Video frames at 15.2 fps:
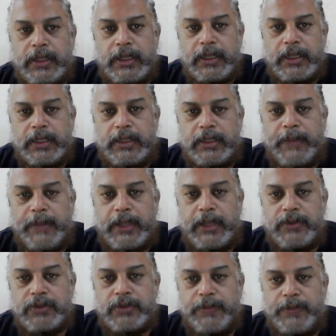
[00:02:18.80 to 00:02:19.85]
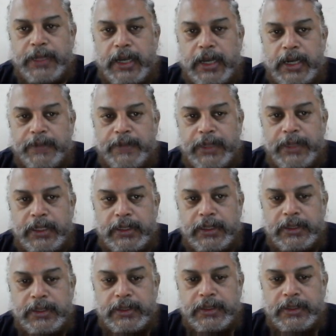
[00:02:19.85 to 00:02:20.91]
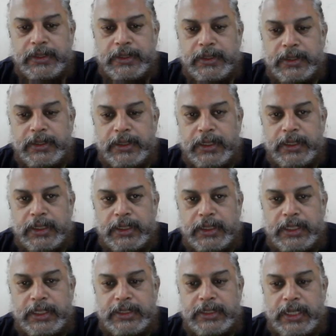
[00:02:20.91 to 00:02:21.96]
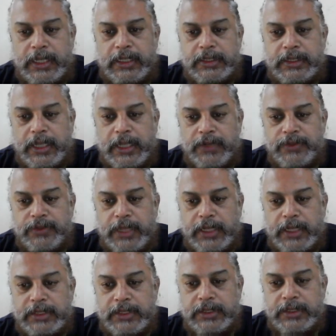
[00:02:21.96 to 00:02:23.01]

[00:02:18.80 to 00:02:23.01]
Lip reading: The microscopic anatomy, these are the sinusoids,